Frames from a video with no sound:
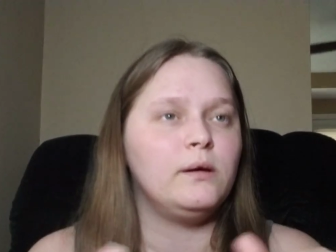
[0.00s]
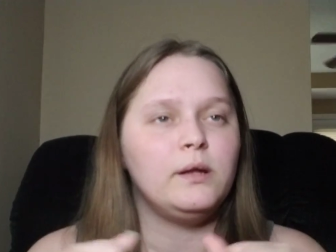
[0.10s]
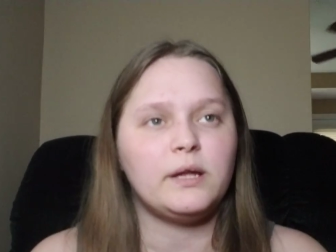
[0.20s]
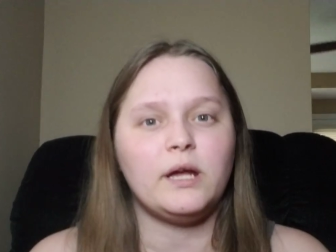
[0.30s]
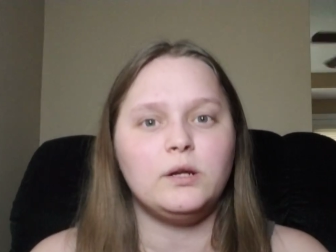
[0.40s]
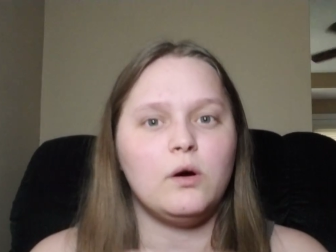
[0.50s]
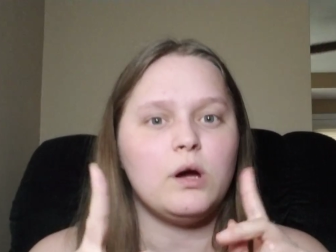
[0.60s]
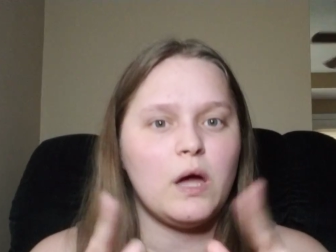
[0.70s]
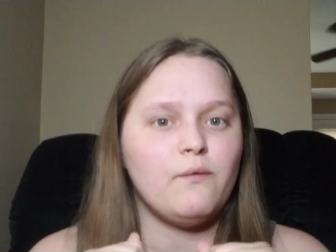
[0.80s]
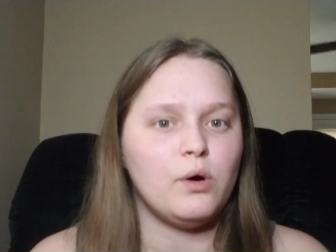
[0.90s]
Side note,
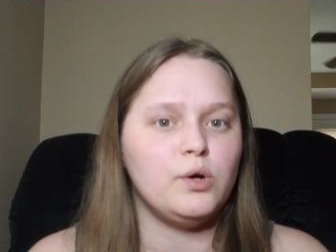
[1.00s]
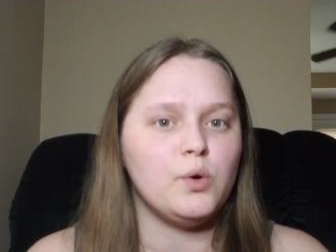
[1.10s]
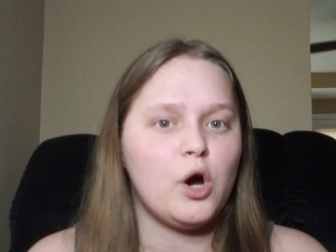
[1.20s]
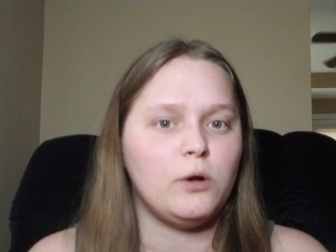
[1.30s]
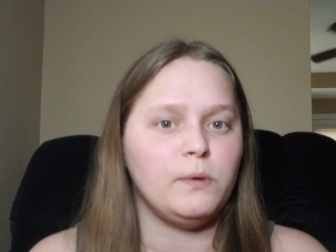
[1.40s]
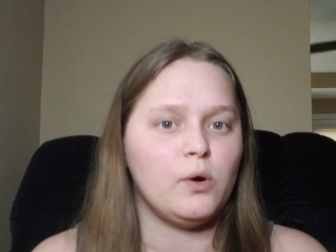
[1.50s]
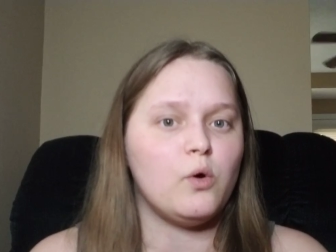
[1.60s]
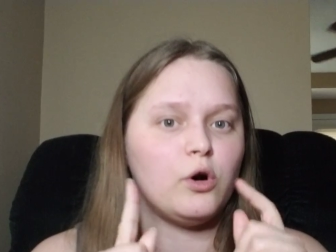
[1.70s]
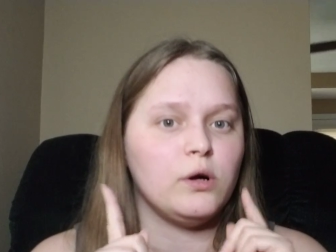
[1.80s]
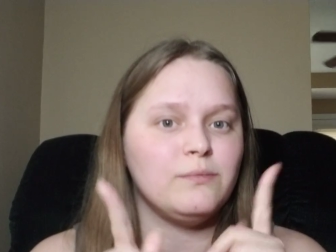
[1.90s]
everyone who called me a
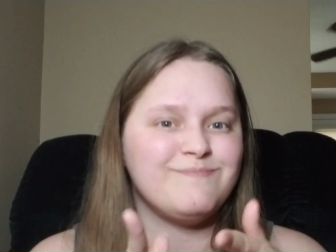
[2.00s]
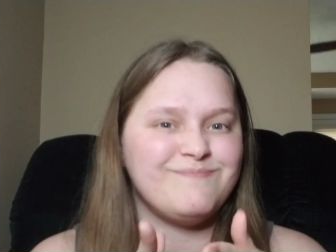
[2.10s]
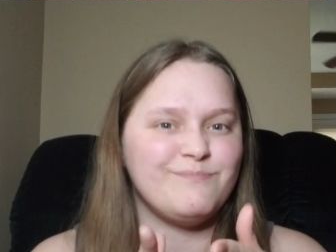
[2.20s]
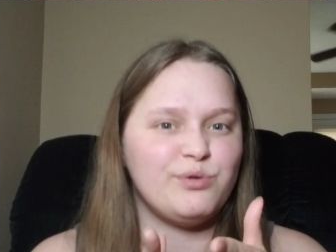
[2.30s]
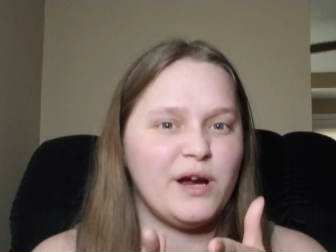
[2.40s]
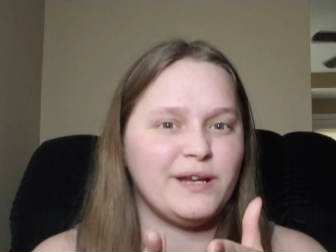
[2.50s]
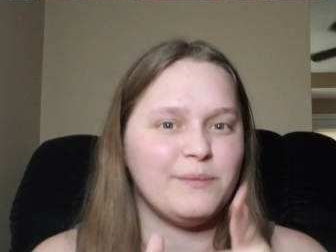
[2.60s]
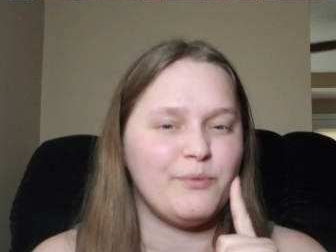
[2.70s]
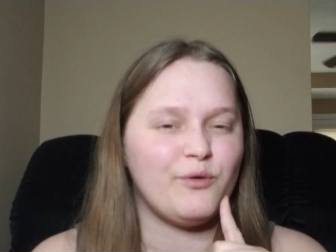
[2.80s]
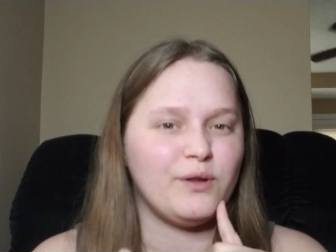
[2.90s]
whore,
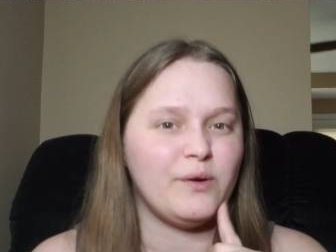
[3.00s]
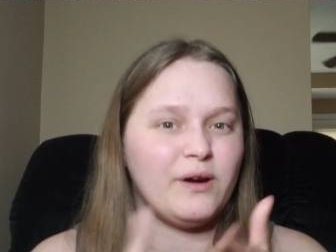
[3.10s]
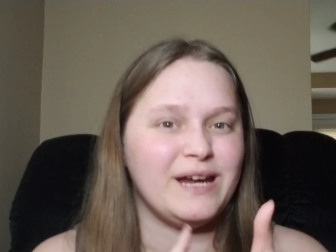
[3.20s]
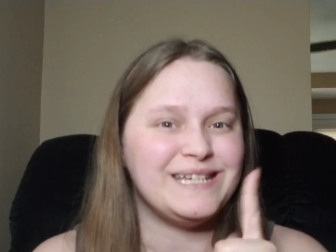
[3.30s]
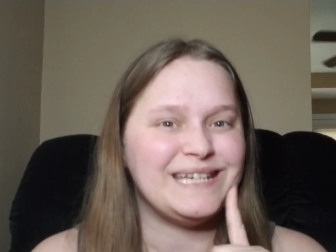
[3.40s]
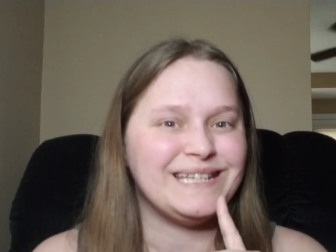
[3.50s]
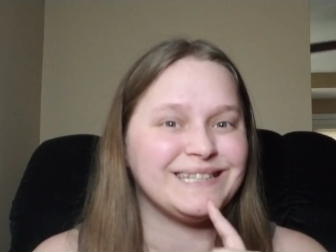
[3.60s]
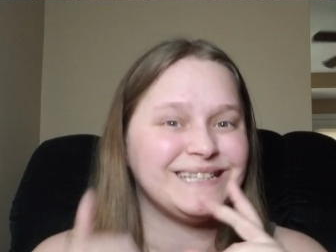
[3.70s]
pregnant before they were 18.